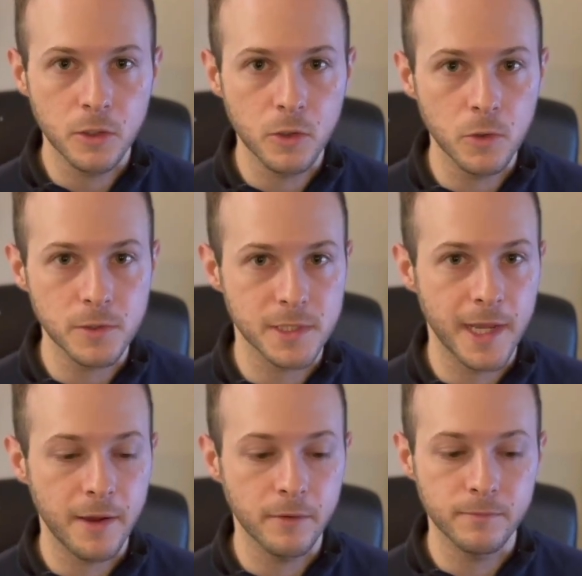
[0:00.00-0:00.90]
goals
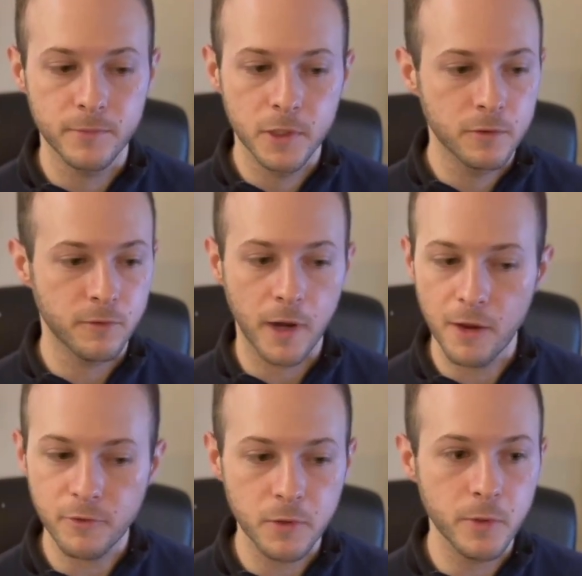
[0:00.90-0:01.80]
down for
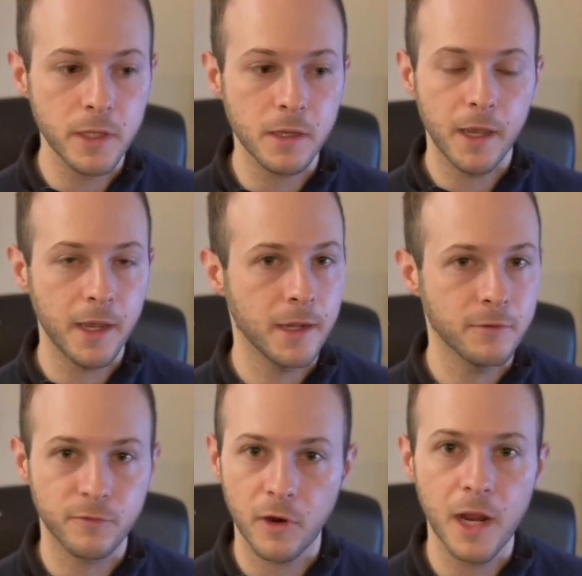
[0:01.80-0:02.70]
every week
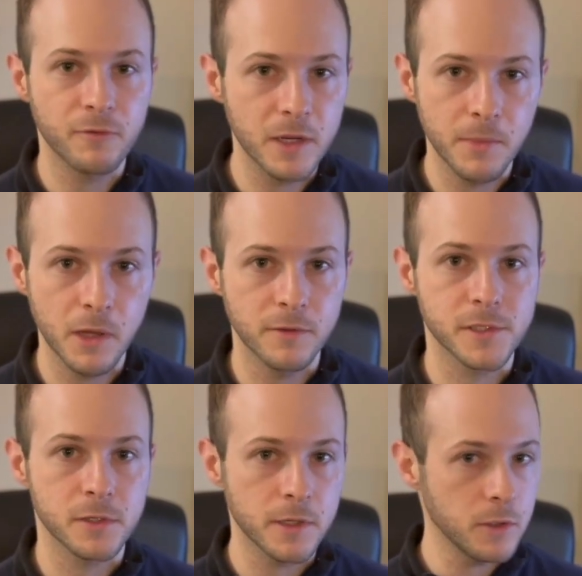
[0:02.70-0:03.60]
and for every month
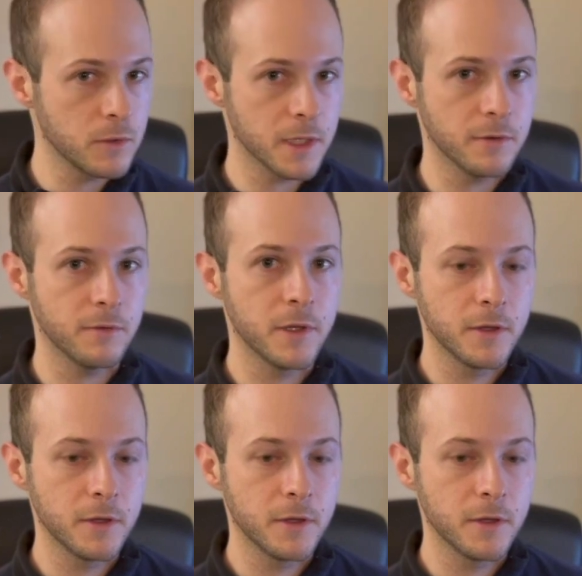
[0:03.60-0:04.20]
so that you can